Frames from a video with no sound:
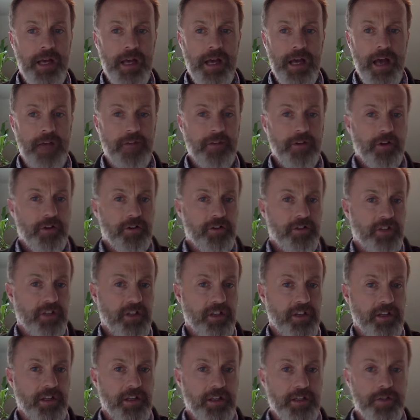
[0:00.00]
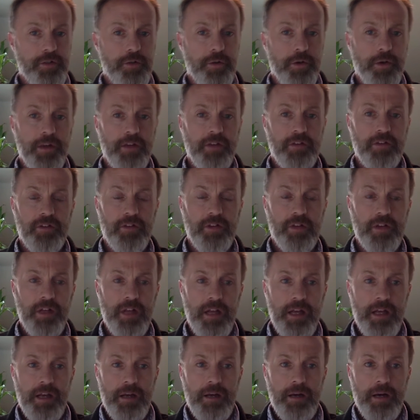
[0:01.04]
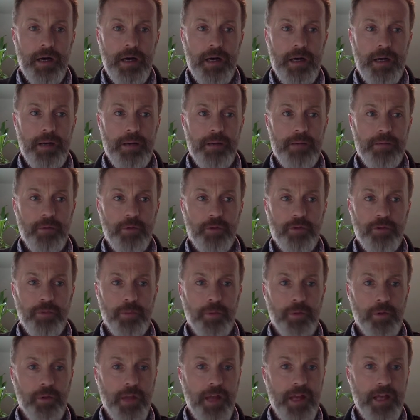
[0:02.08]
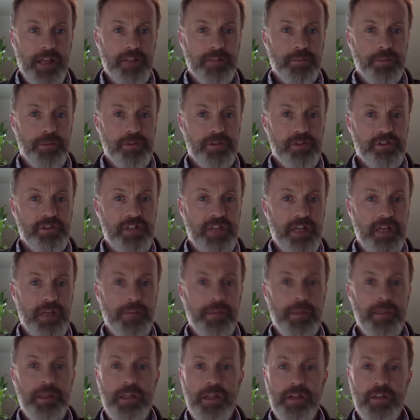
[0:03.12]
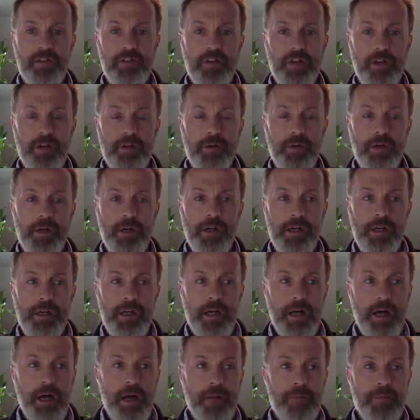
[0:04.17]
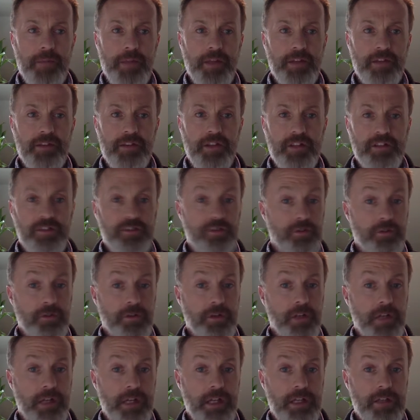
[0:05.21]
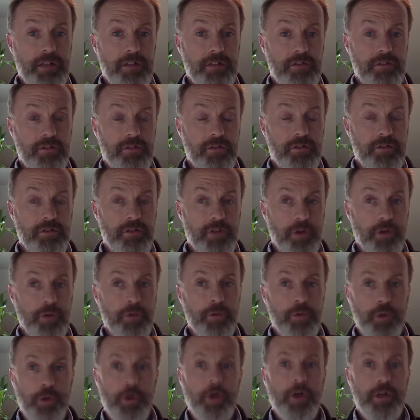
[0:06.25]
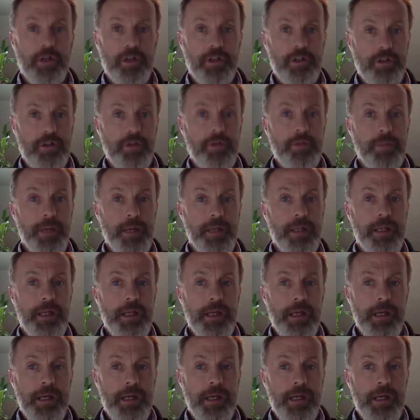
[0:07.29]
having articulated joints and multiple legs per segment, etc. They certainly don't look human,